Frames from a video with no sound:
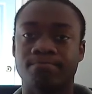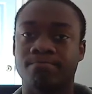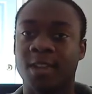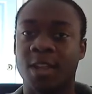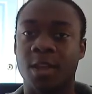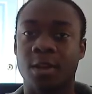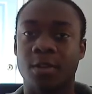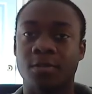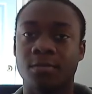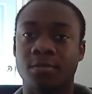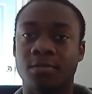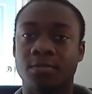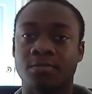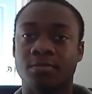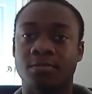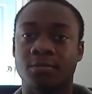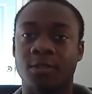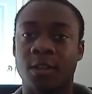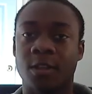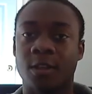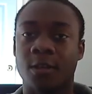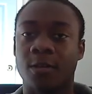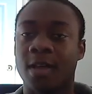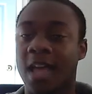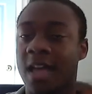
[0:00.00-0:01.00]
No?
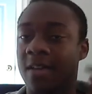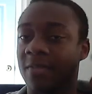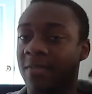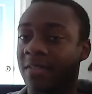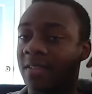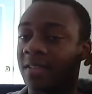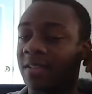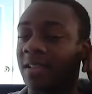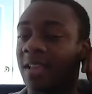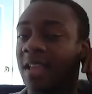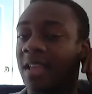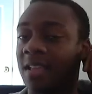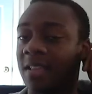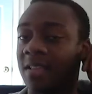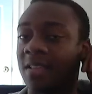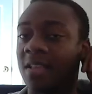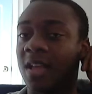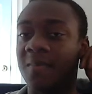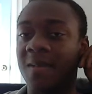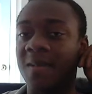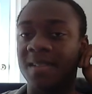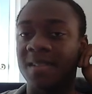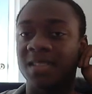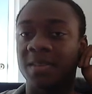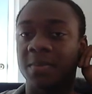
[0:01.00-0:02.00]
No, haven't? No,
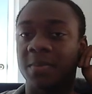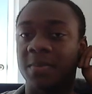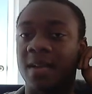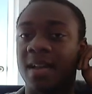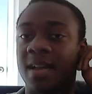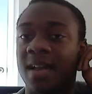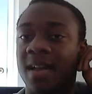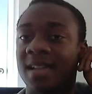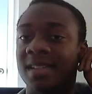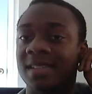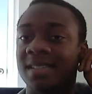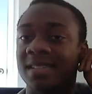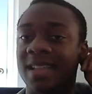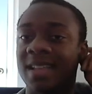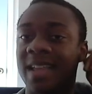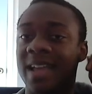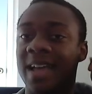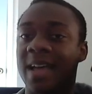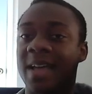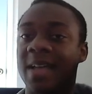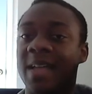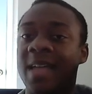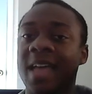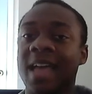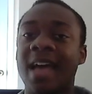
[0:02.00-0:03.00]
I'm not surprised.
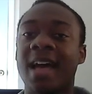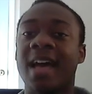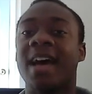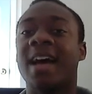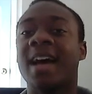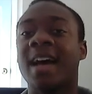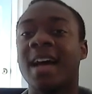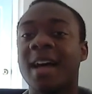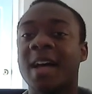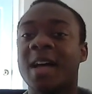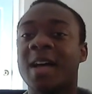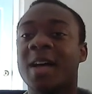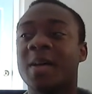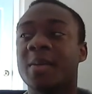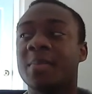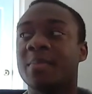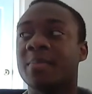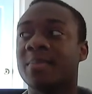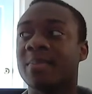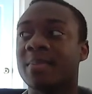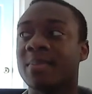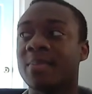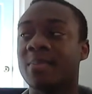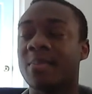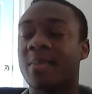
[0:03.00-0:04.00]
Yeah.
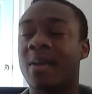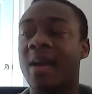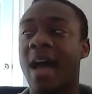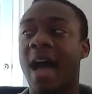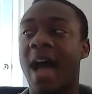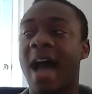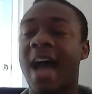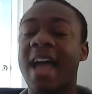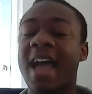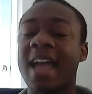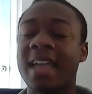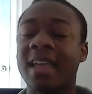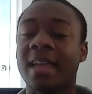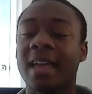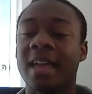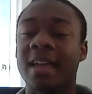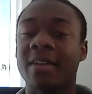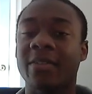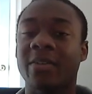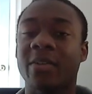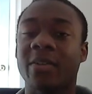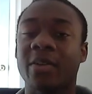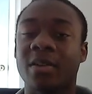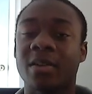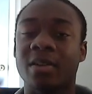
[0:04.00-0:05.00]
I
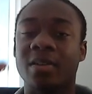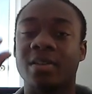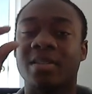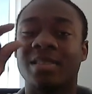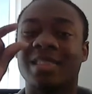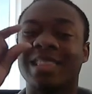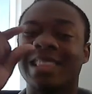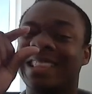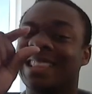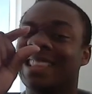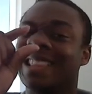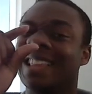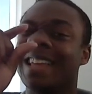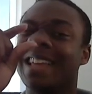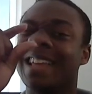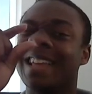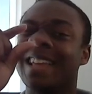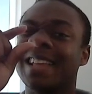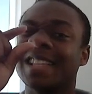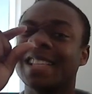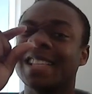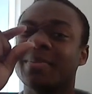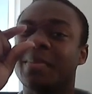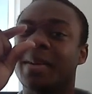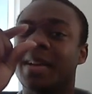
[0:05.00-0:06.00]
have heard
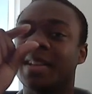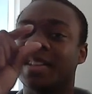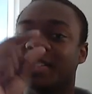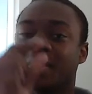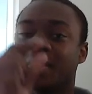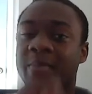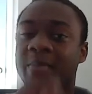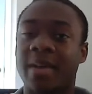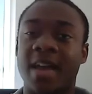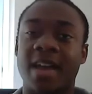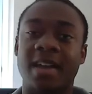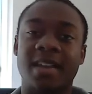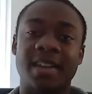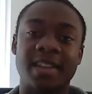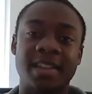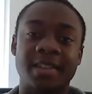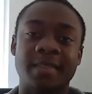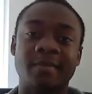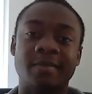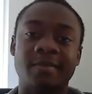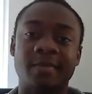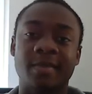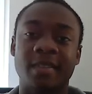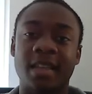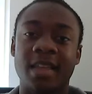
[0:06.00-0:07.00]
this much about
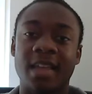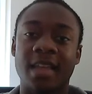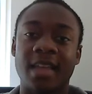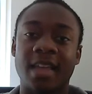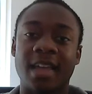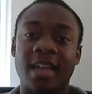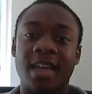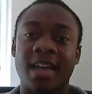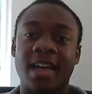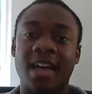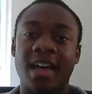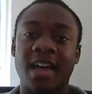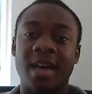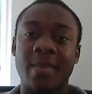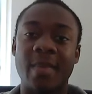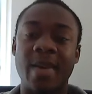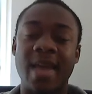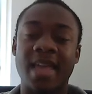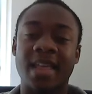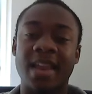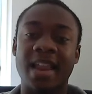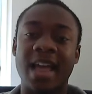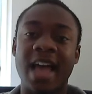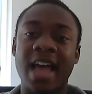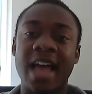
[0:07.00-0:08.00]
it,
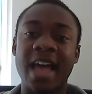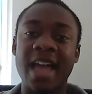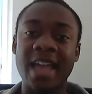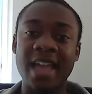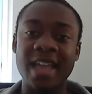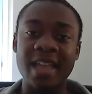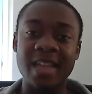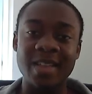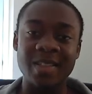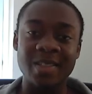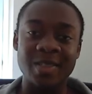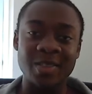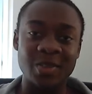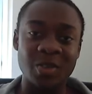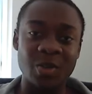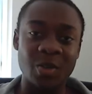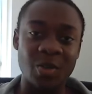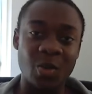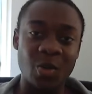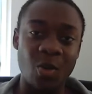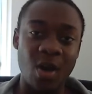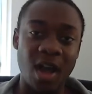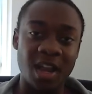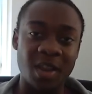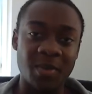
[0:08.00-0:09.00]
and I
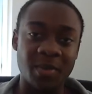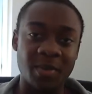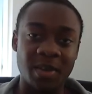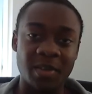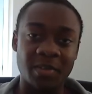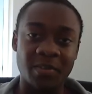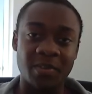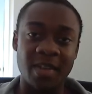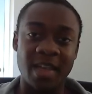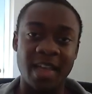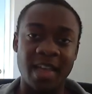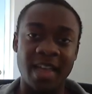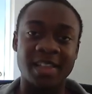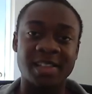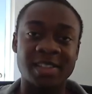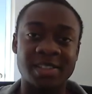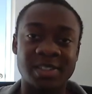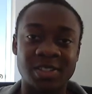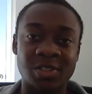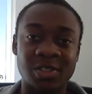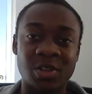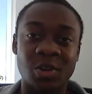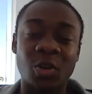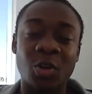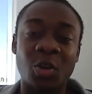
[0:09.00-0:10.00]
do quite a bit of
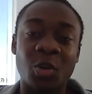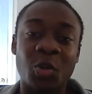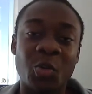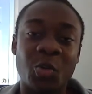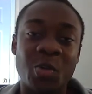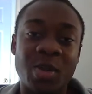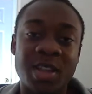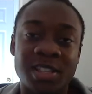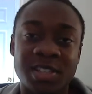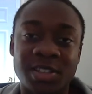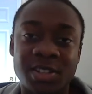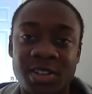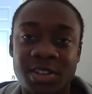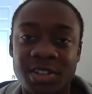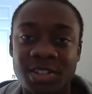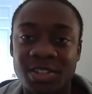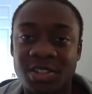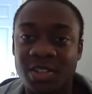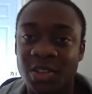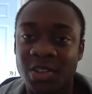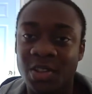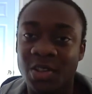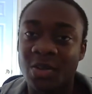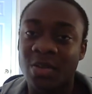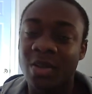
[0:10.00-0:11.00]
external
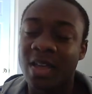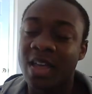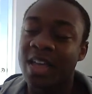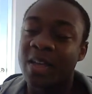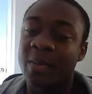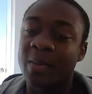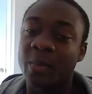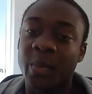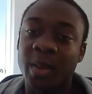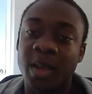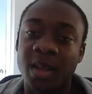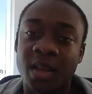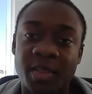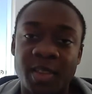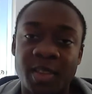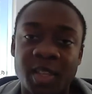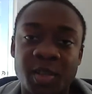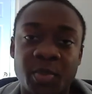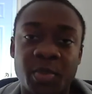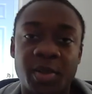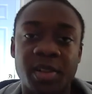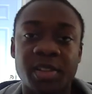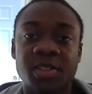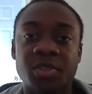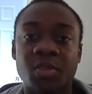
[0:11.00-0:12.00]
research too. Been to the
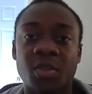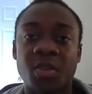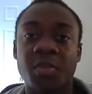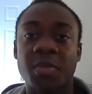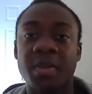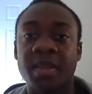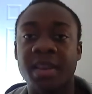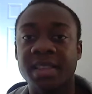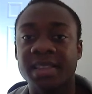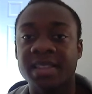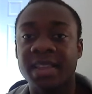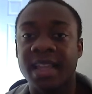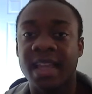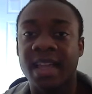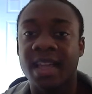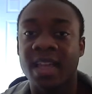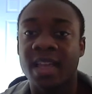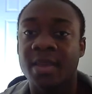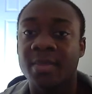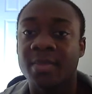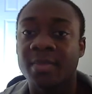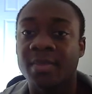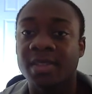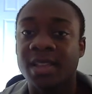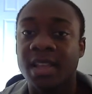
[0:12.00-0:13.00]
Sprint store many
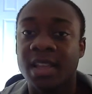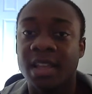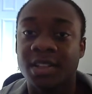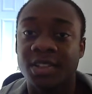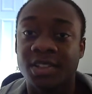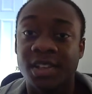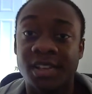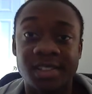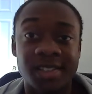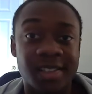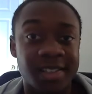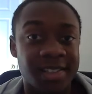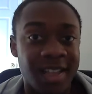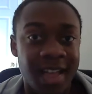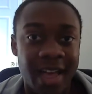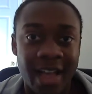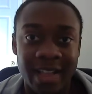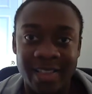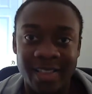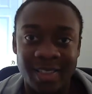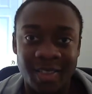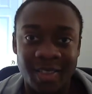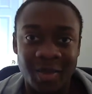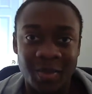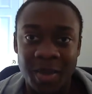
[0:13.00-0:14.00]
times just to
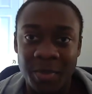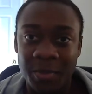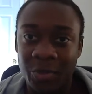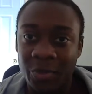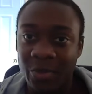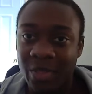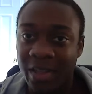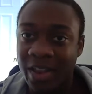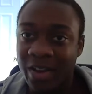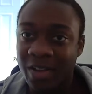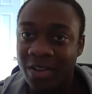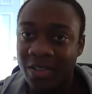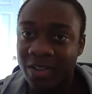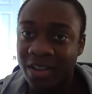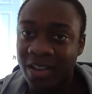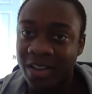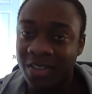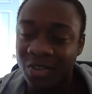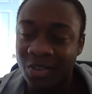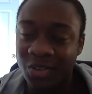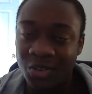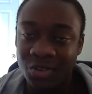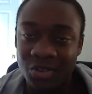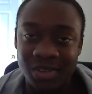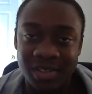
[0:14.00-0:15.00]
talk to the people there and look
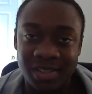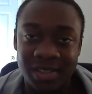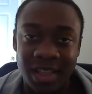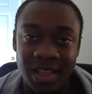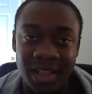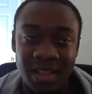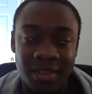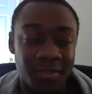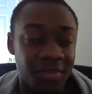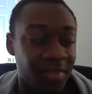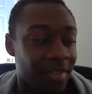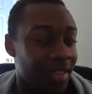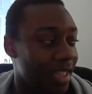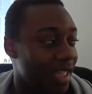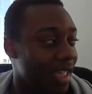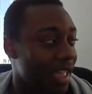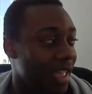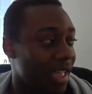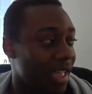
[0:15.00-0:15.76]
at their new stuff.